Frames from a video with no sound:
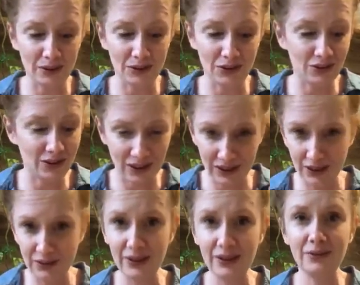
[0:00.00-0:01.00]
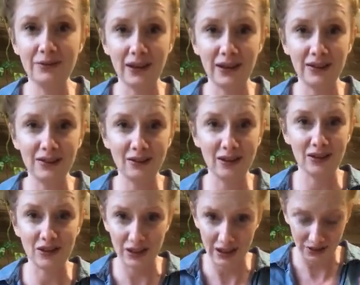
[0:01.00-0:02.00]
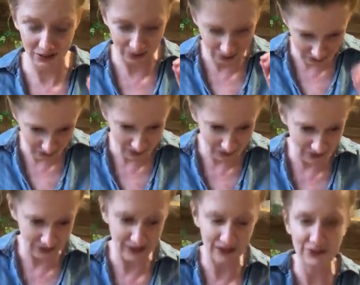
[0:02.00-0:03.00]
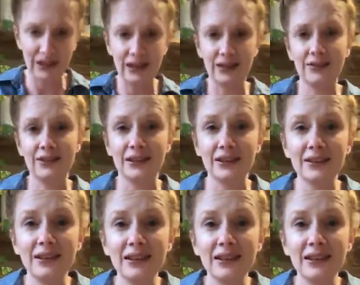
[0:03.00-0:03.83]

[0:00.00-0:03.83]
of all, because she's talking really fast and she has a very, very heavy accent.